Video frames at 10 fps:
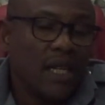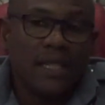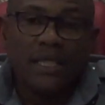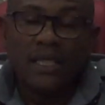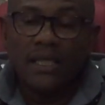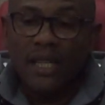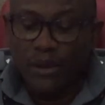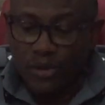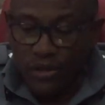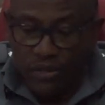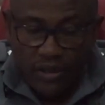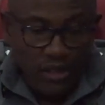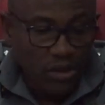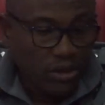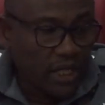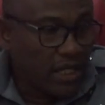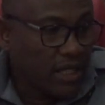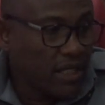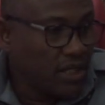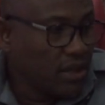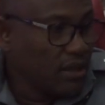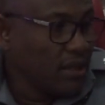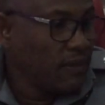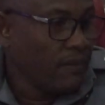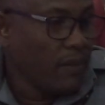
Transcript: And in terms of revenue generation,